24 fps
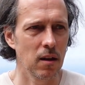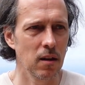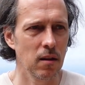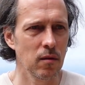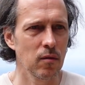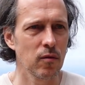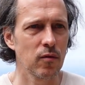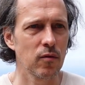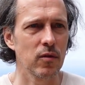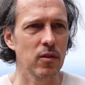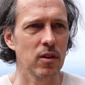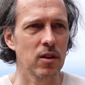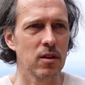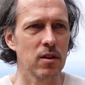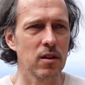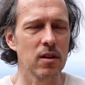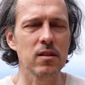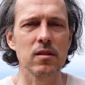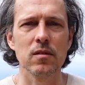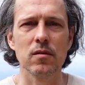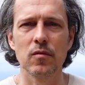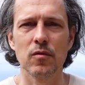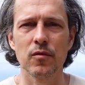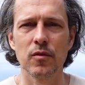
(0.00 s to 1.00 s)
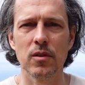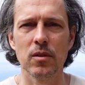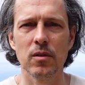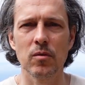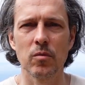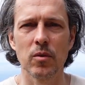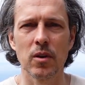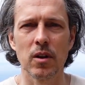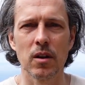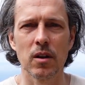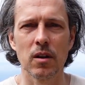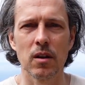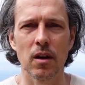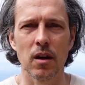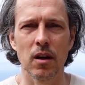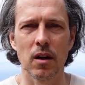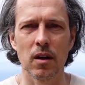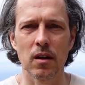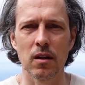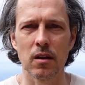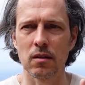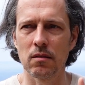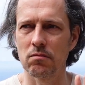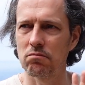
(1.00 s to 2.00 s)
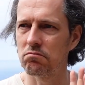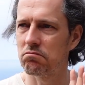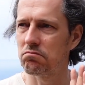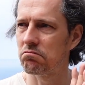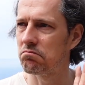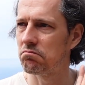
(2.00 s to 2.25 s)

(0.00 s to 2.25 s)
if it doesn't feel well, I